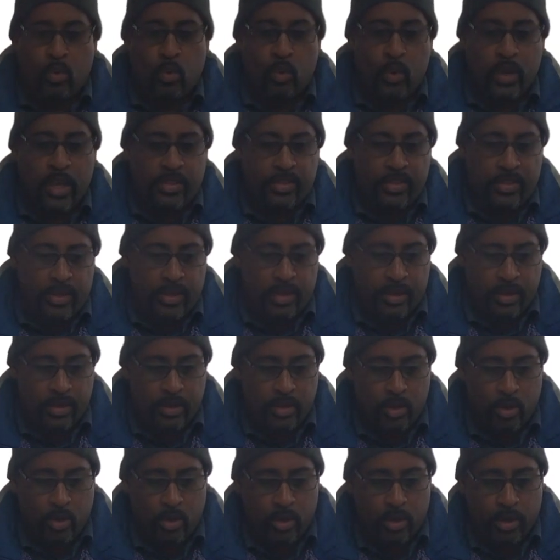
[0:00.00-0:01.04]
with
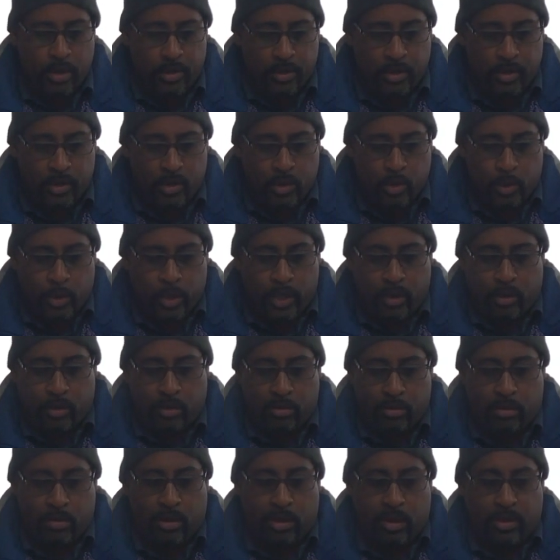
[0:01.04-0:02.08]
your
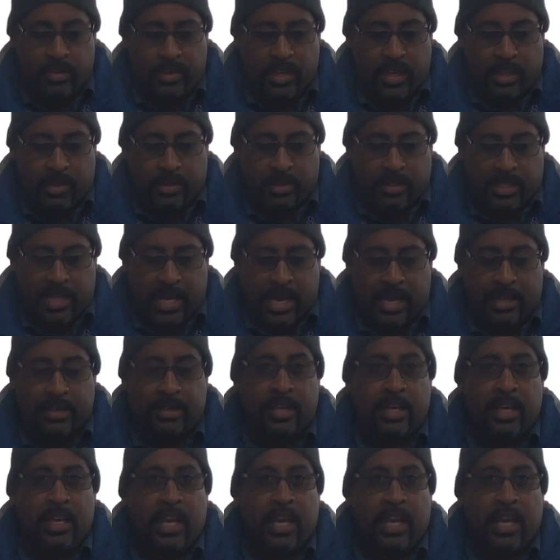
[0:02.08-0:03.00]
griddle on the other side.